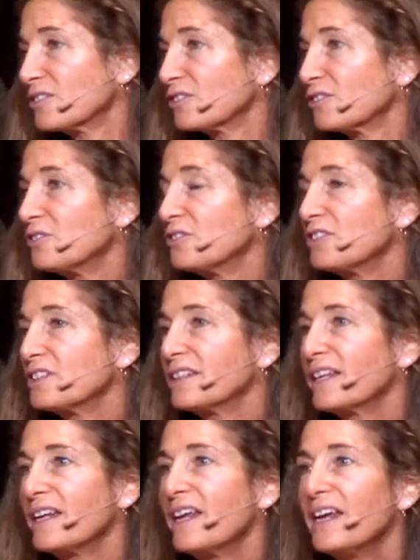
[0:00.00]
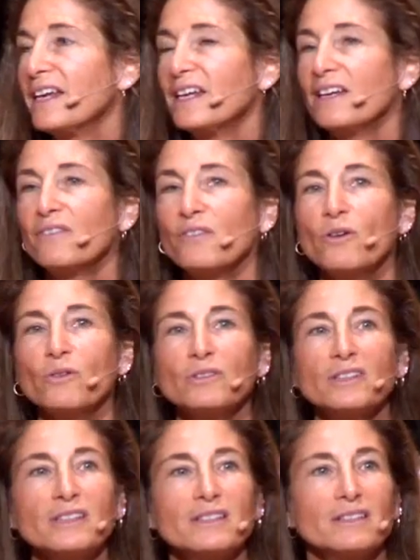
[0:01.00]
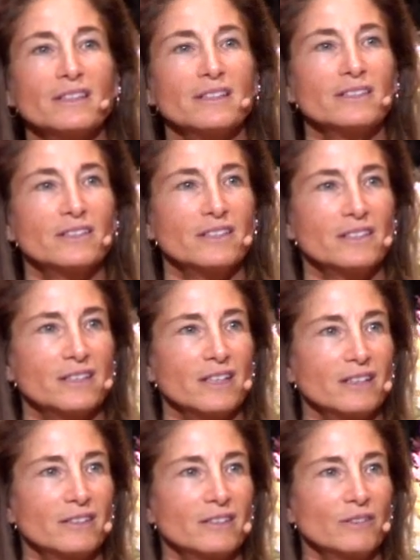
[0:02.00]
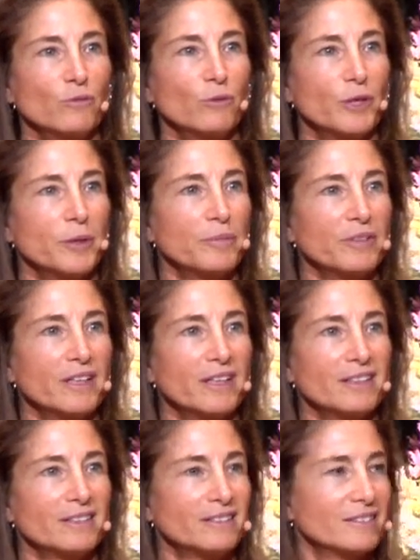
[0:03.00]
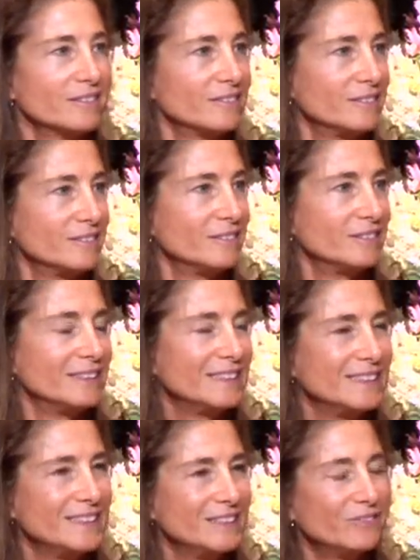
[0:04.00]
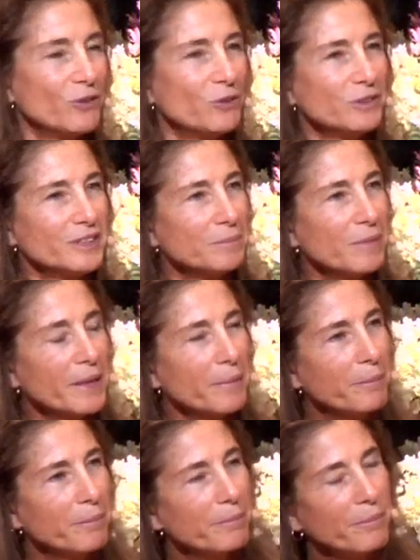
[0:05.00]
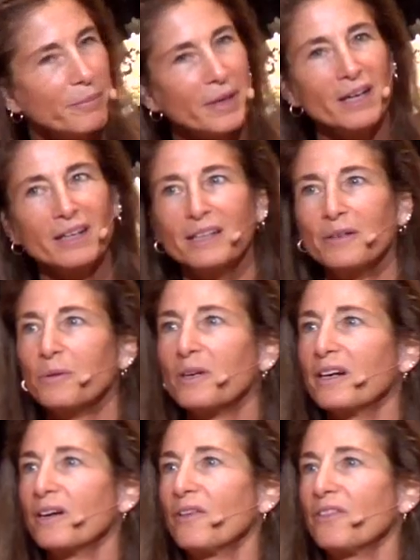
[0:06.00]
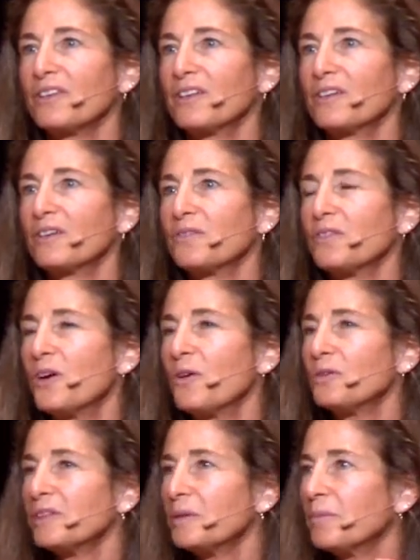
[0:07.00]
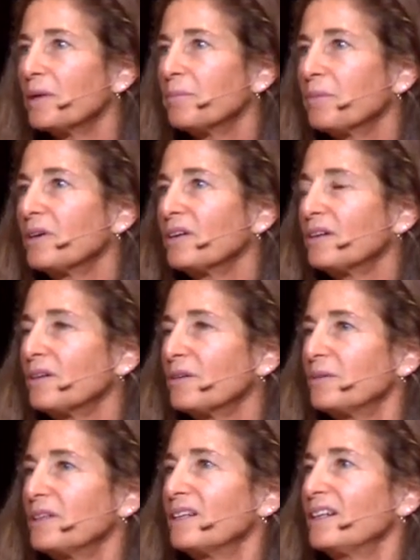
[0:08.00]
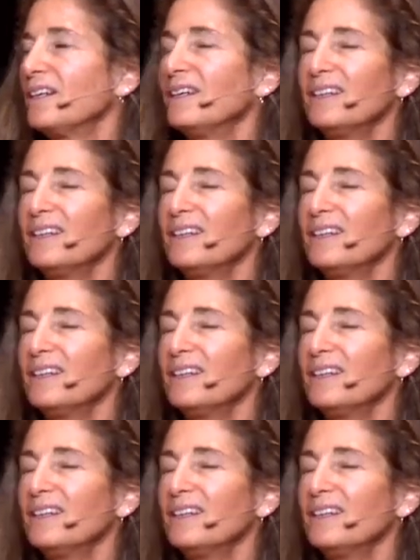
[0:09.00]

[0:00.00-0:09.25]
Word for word: delusion that if only such and such were in place, if only my body were healthy, or if only my partner would